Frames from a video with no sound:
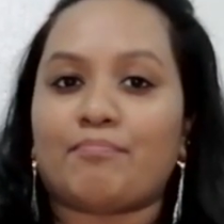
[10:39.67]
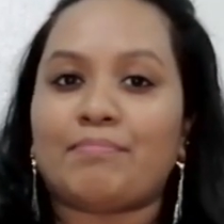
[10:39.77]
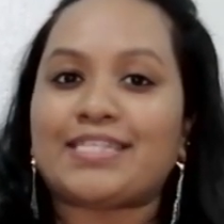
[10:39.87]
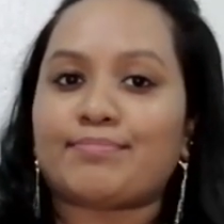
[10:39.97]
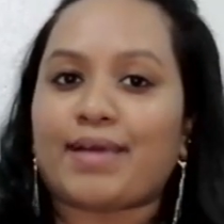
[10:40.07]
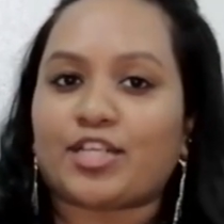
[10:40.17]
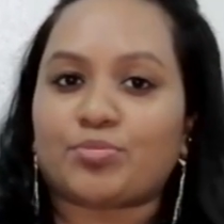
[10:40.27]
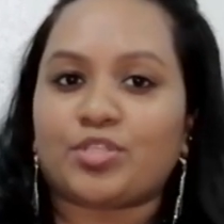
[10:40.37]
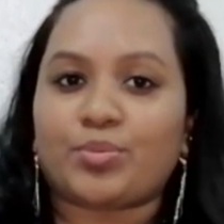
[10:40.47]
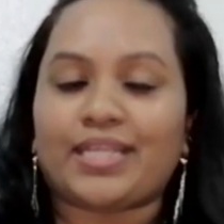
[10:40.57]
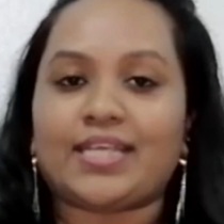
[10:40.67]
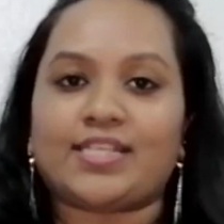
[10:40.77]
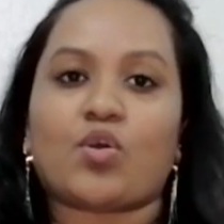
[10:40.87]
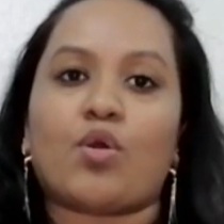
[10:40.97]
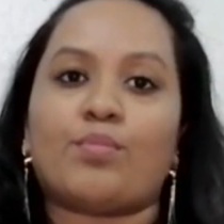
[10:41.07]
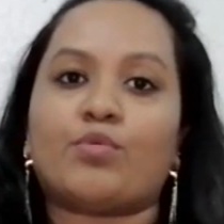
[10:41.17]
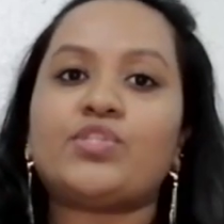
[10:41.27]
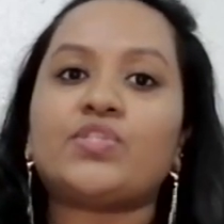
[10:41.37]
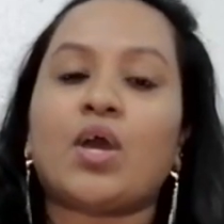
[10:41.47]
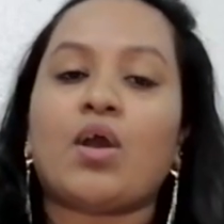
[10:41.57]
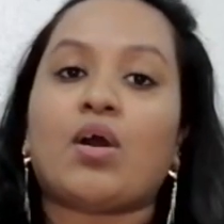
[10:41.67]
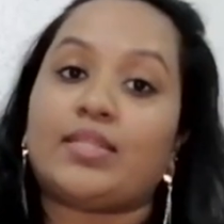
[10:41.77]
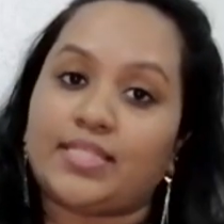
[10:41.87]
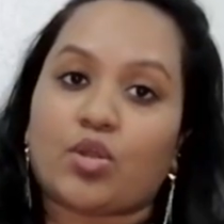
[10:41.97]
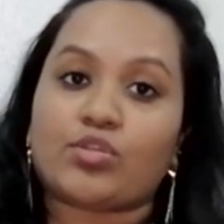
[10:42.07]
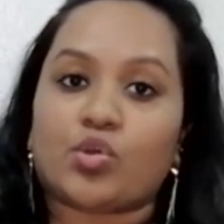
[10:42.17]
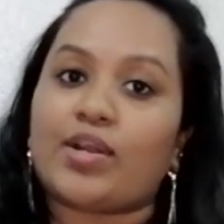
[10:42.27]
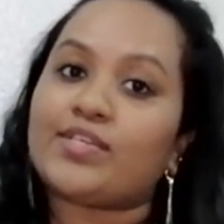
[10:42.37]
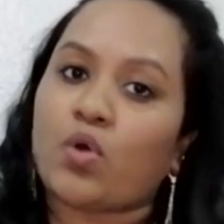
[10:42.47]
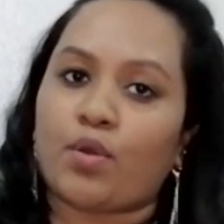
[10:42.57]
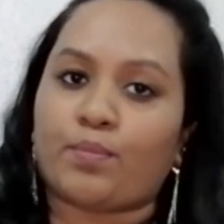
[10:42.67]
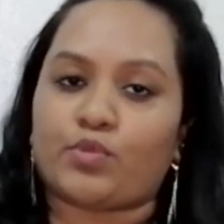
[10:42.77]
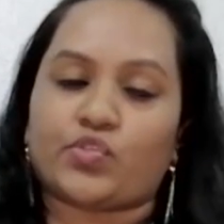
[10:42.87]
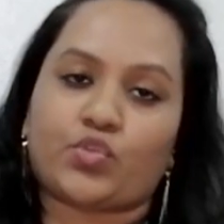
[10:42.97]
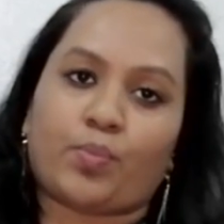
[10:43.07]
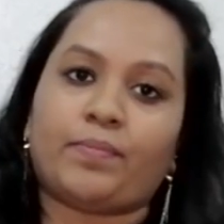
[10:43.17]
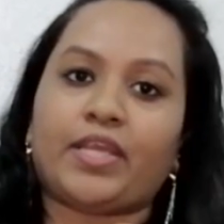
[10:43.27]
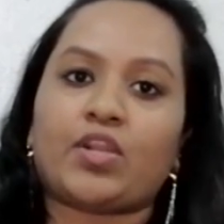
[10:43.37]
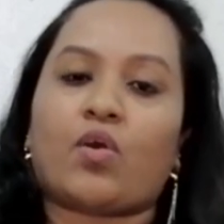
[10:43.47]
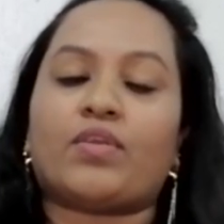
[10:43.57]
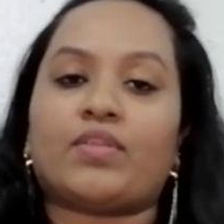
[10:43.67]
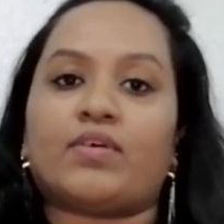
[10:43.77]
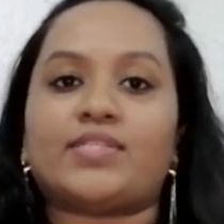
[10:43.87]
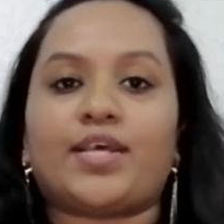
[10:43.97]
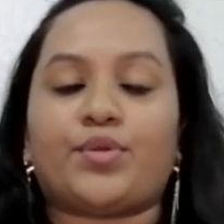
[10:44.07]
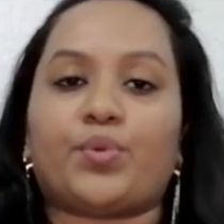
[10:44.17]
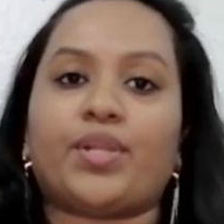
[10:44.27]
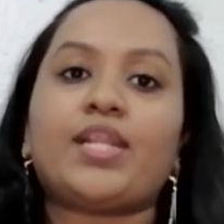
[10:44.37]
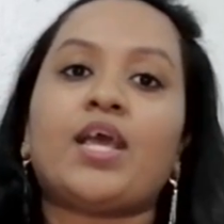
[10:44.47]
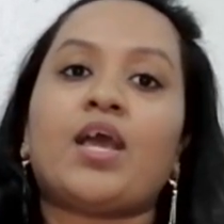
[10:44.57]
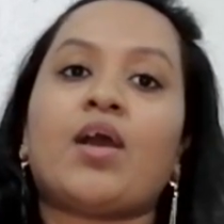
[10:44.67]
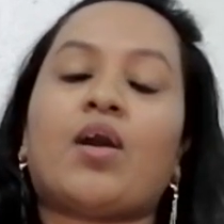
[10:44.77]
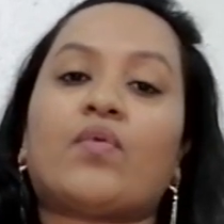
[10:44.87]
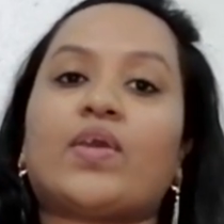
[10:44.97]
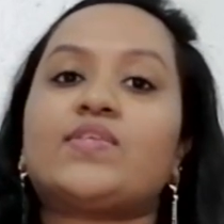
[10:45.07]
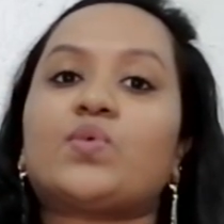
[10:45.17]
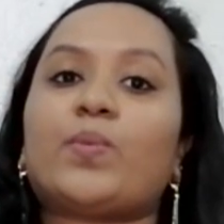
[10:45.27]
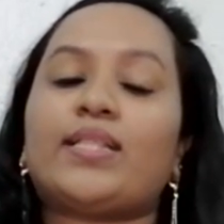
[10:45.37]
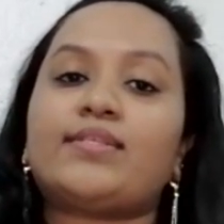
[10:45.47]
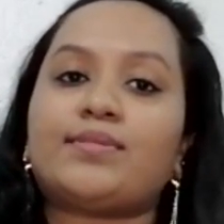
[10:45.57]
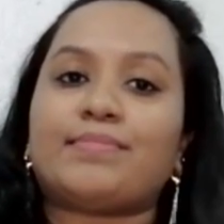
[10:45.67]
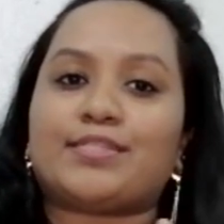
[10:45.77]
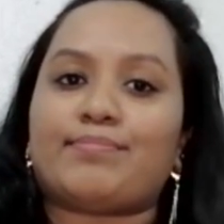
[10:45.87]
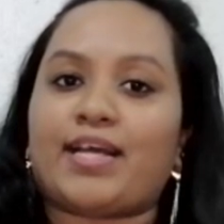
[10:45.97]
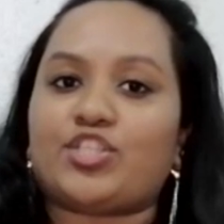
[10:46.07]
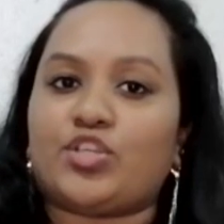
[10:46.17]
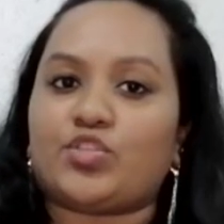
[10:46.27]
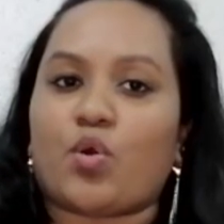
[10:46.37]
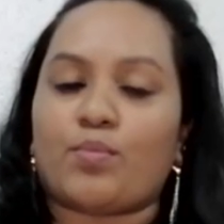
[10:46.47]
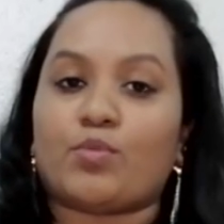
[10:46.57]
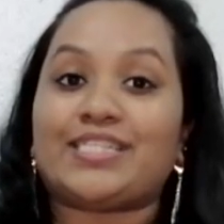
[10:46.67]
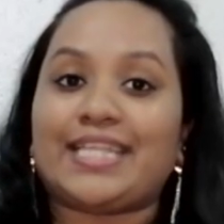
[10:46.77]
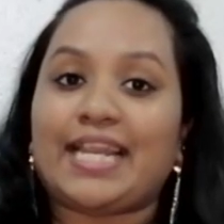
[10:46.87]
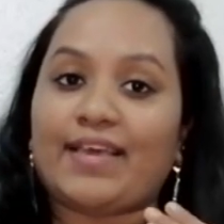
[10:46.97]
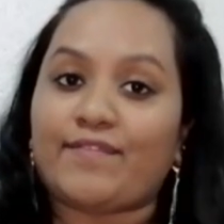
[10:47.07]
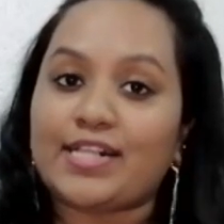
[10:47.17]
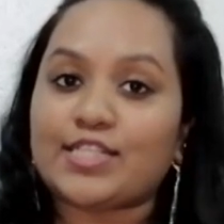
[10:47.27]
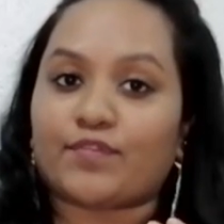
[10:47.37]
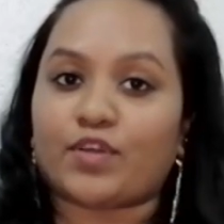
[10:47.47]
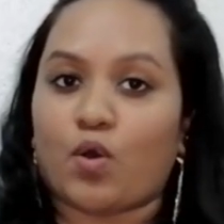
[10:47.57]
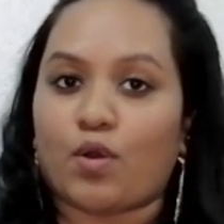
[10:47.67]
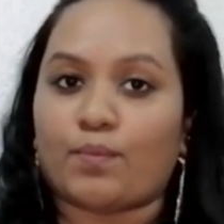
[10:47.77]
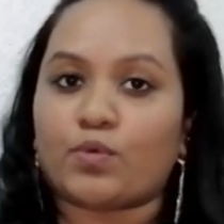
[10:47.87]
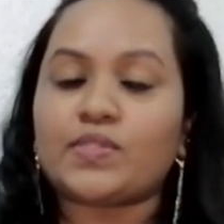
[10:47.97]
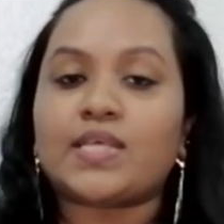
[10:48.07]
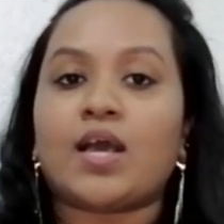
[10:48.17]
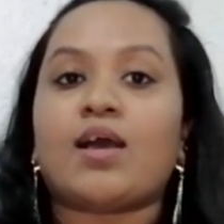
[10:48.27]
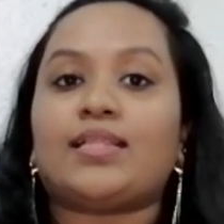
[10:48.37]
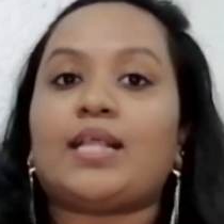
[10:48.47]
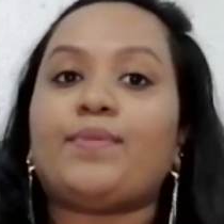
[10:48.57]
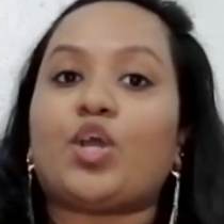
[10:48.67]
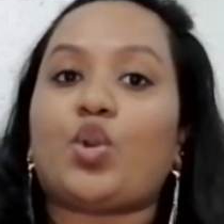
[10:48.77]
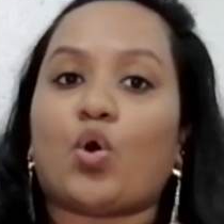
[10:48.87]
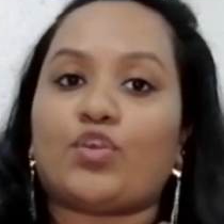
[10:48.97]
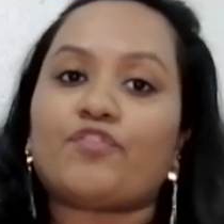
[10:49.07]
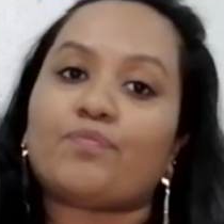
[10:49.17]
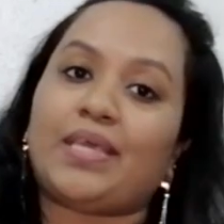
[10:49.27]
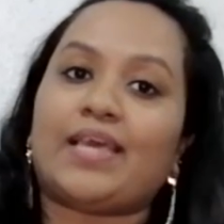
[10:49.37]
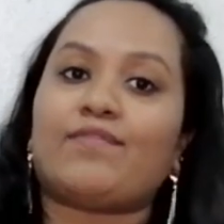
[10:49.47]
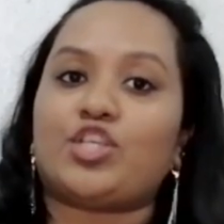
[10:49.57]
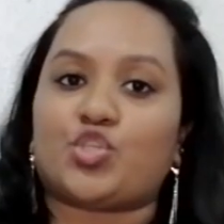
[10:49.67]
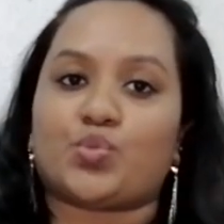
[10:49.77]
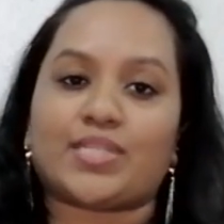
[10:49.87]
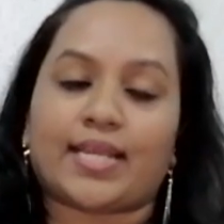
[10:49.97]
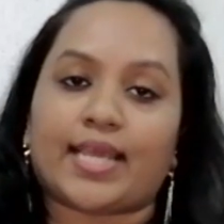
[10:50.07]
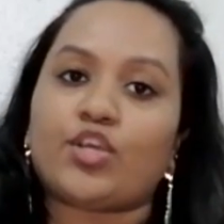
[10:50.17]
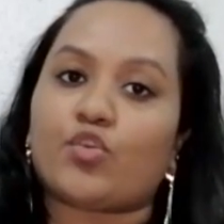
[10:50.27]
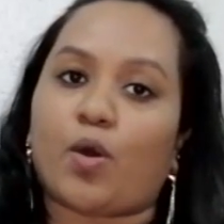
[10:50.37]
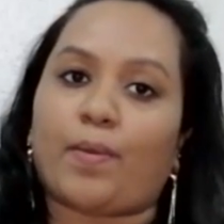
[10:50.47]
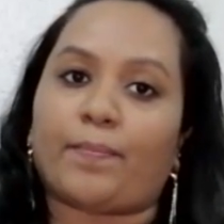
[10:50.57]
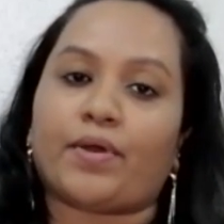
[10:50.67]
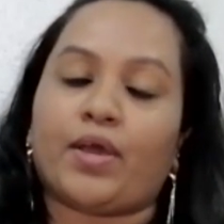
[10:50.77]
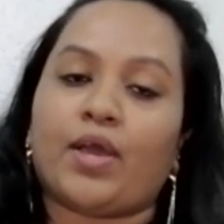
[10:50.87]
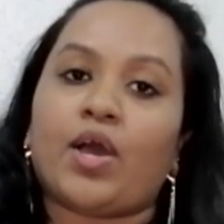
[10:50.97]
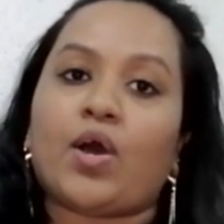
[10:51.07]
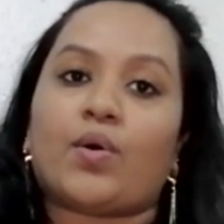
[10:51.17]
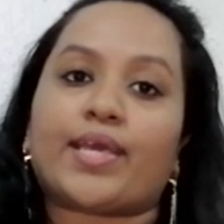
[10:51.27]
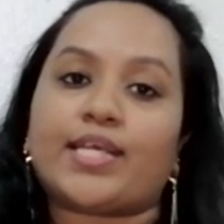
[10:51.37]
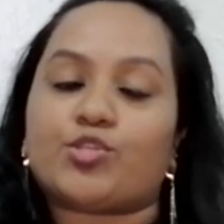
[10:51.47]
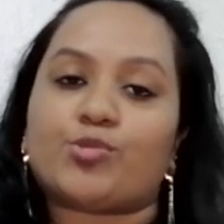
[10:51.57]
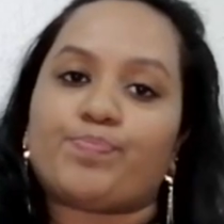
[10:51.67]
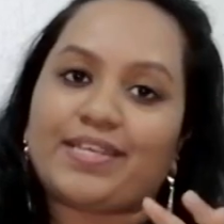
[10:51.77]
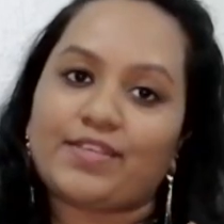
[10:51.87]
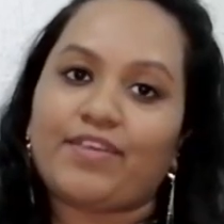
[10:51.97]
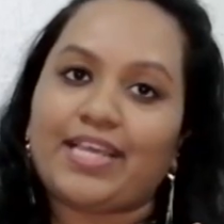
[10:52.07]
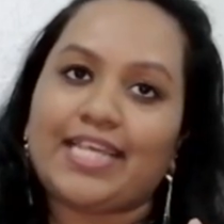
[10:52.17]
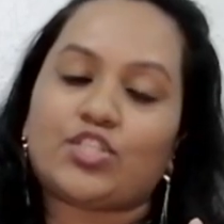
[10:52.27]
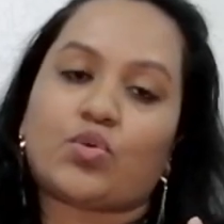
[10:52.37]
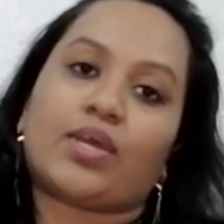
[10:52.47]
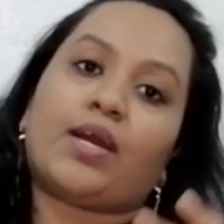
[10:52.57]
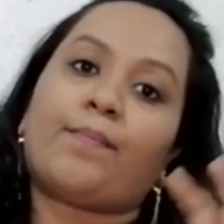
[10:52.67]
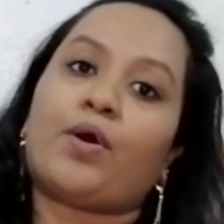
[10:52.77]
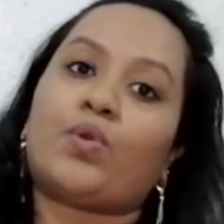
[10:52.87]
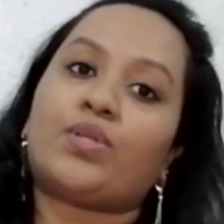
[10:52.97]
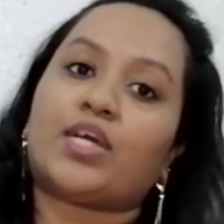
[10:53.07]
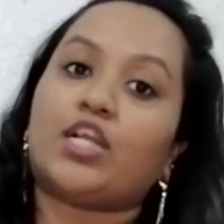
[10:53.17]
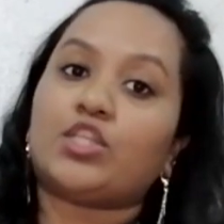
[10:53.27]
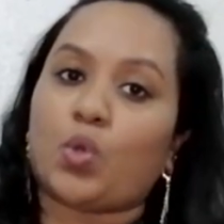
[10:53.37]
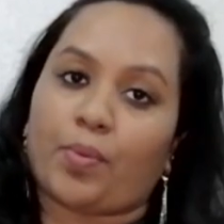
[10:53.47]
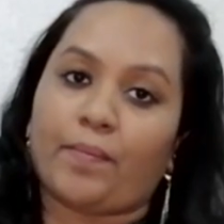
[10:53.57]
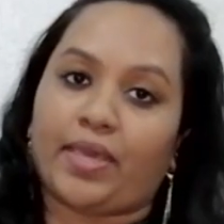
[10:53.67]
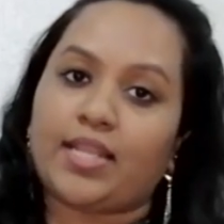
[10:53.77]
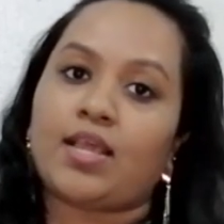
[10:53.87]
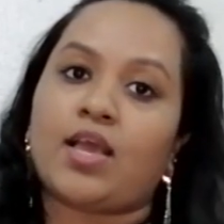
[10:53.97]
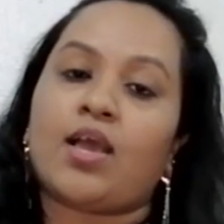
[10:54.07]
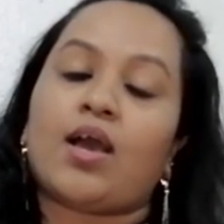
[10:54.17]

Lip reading: mismatch between these hormones, these are also called as hormones, dopamine or the serotonin. Okay, so when there is a mismatch in these hormones, in the levels of the hormones, there will be a lot of behavioral issues that can crop up. Okay, so specifically talking about dopamine,